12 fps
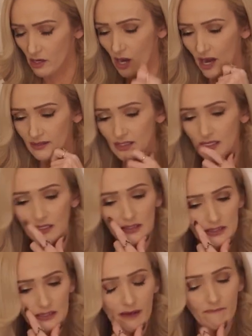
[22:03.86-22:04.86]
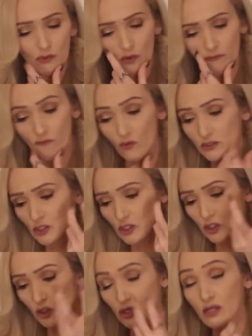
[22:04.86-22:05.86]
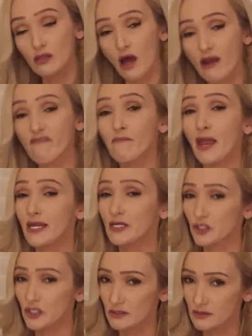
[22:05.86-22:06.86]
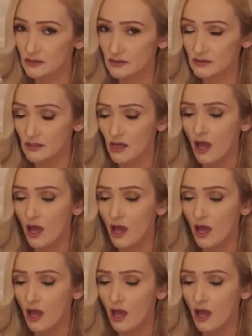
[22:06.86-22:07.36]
I think in this life you were forced to learn a lot of patience,